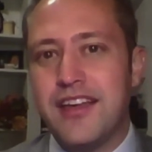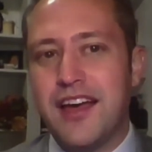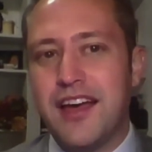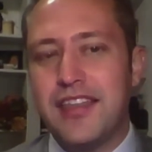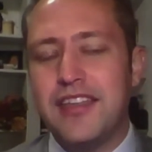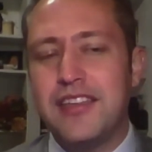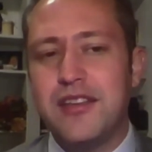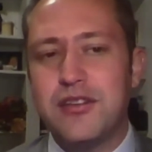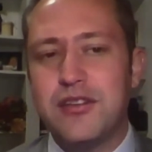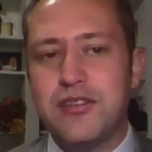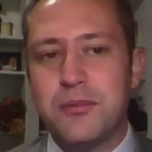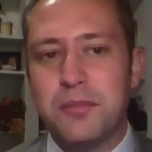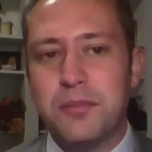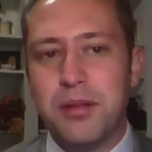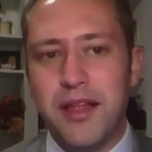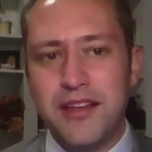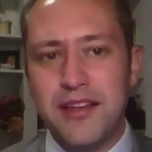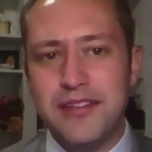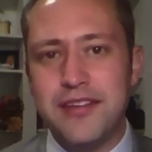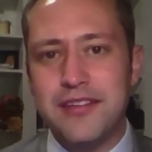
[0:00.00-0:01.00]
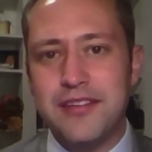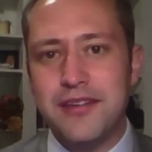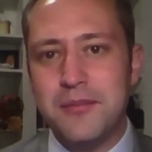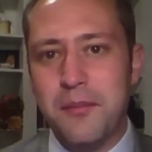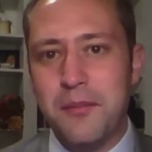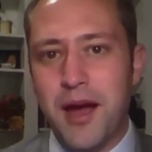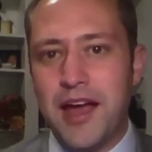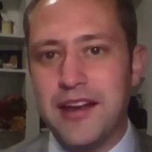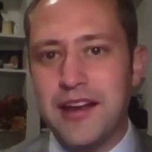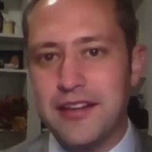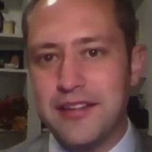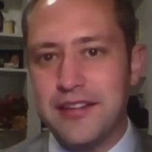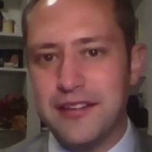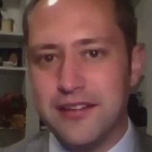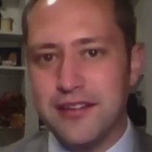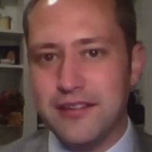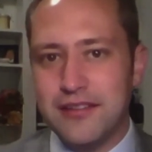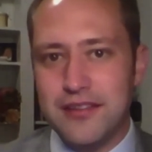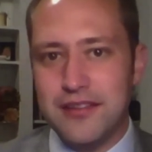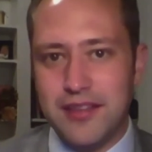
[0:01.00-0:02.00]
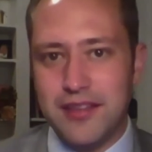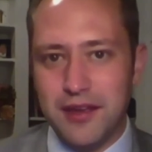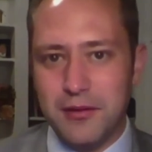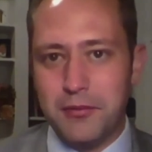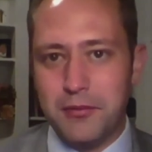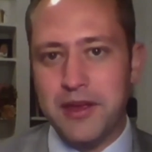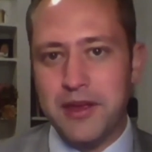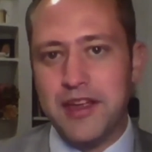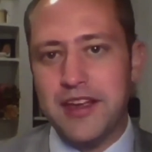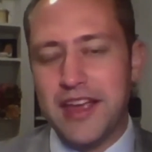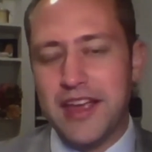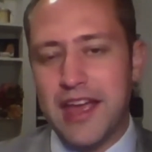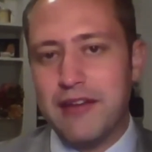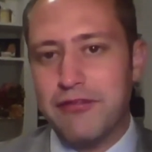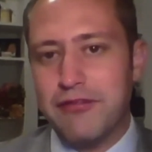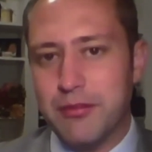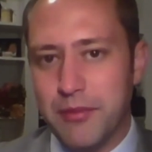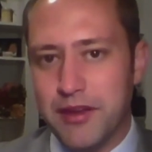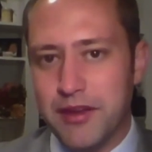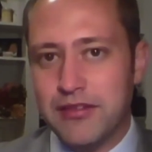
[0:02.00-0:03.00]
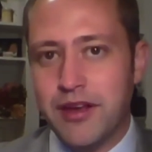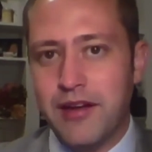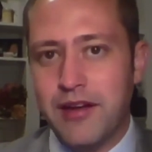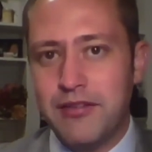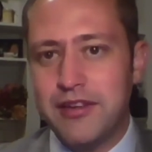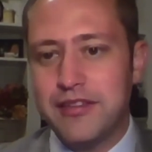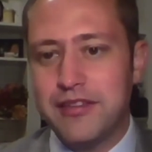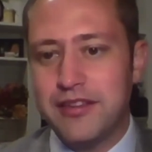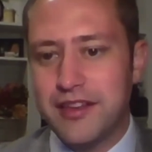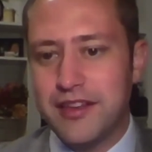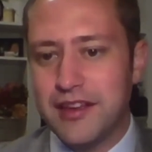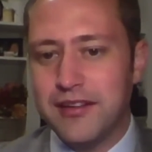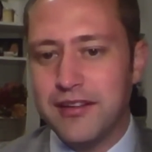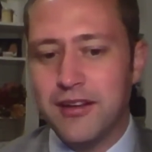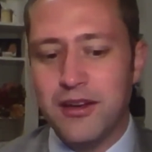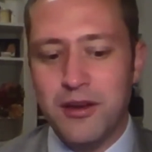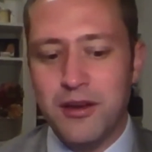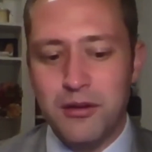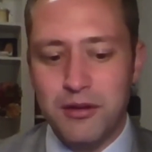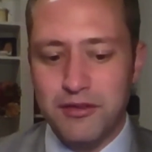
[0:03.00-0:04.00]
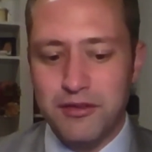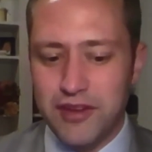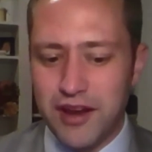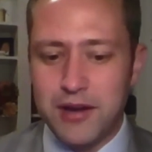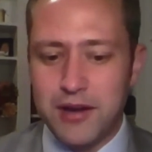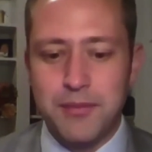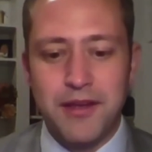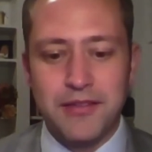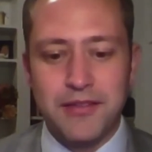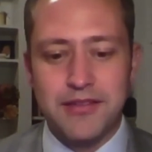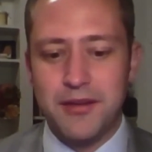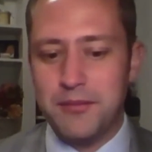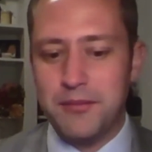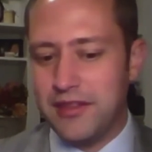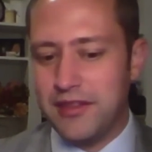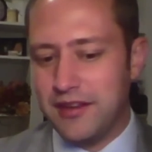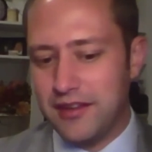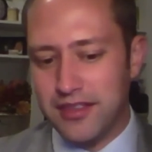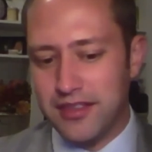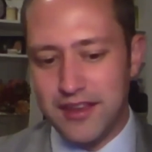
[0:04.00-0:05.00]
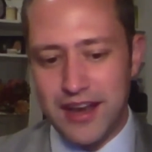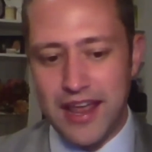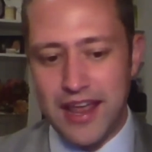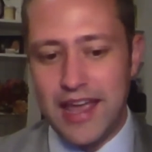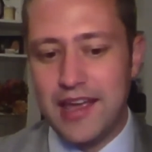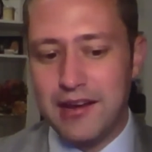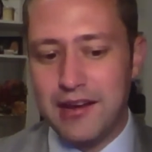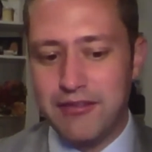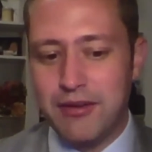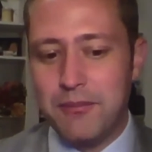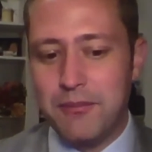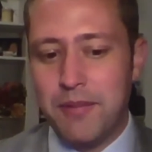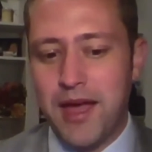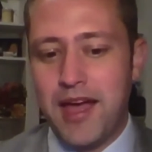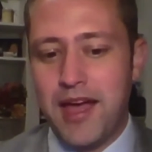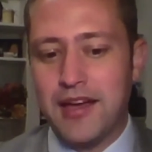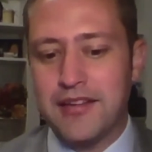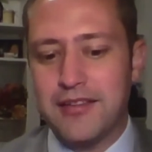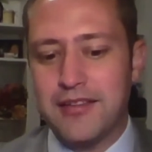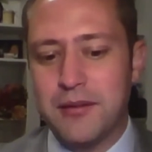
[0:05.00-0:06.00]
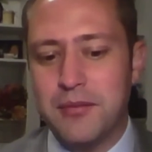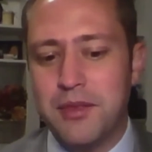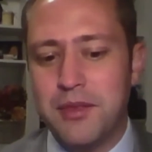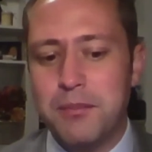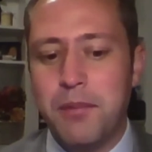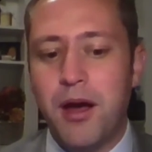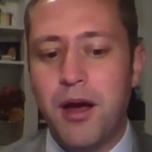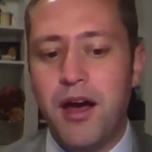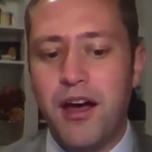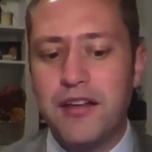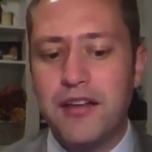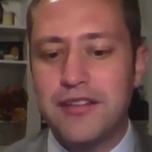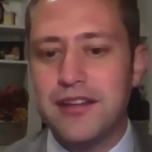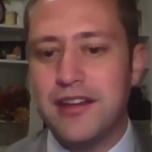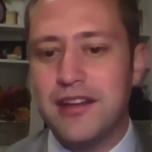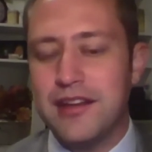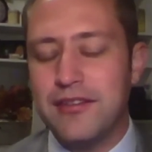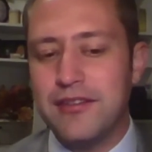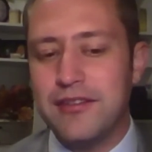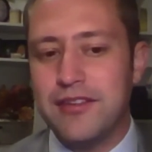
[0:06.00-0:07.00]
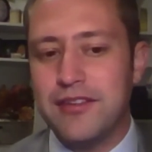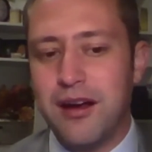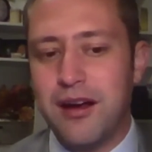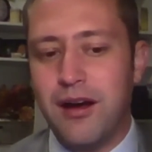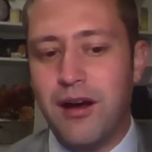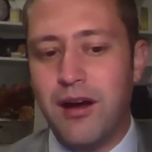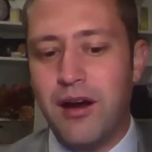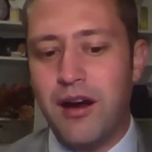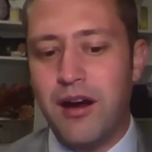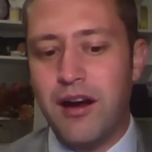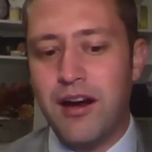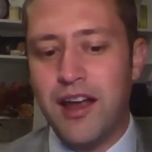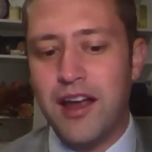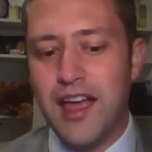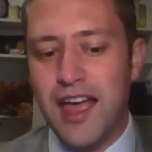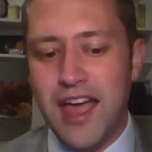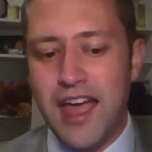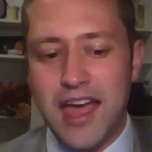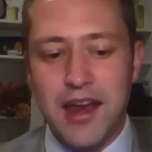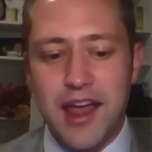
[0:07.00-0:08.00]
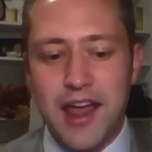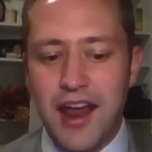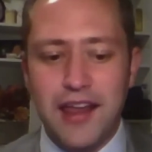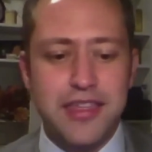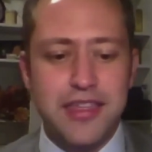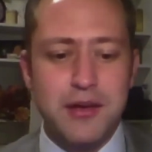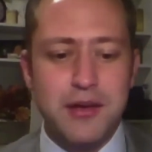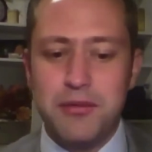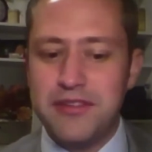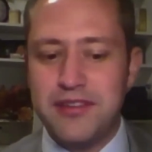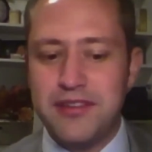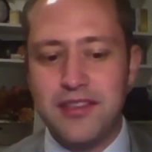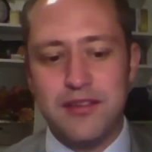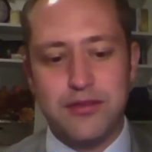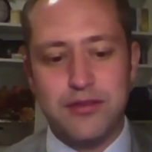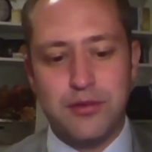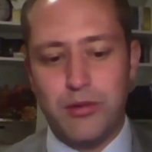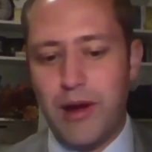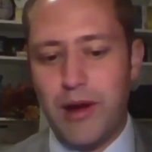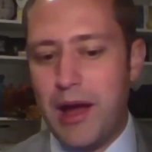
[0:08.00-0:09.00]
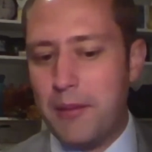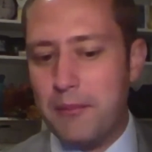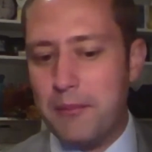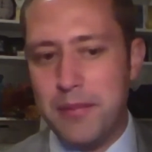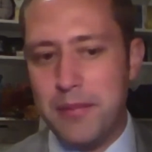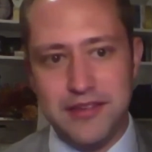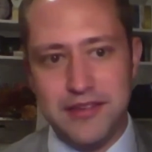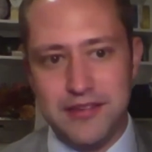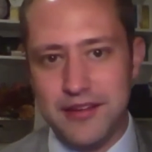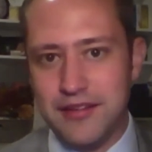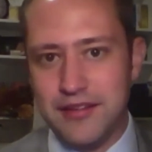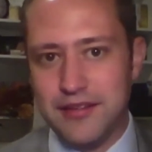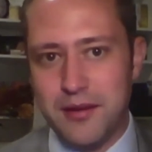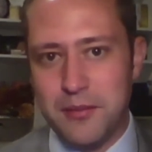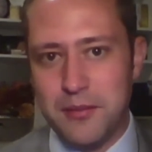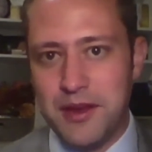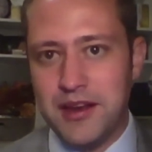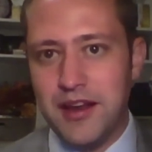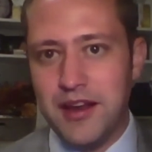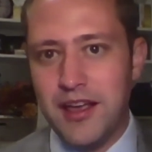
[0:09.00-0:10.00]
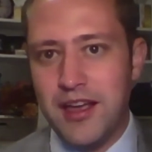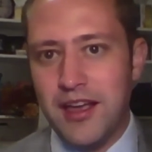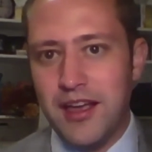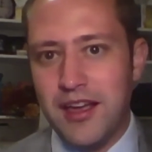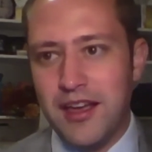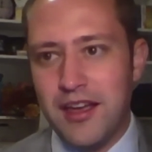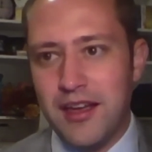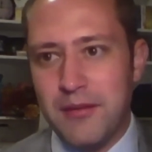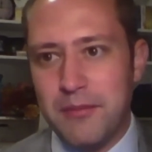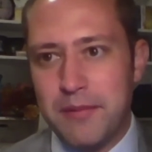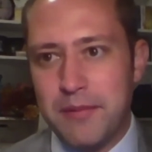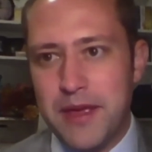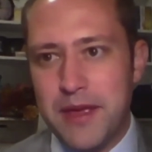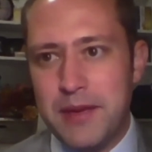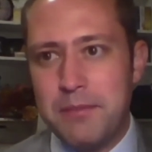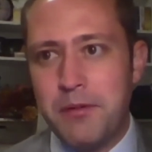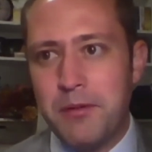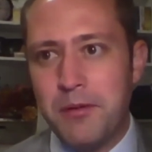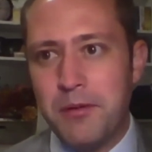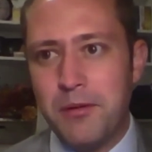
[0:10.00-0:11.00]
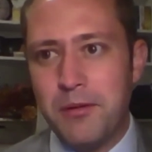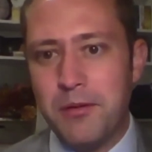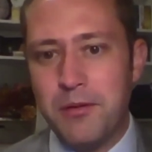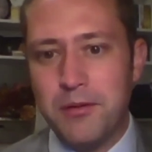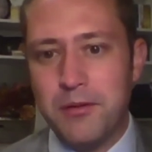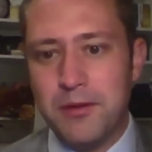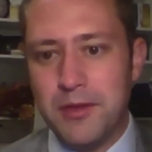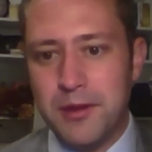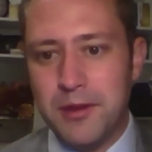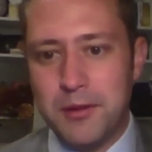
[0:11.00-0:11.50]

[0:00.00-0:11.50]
I think there's some pluses and minuses that we can gain from this. Obviously, we've talked about some of the negative impacts. Some of the positives are, and I think we see this throughout business. I mean, people,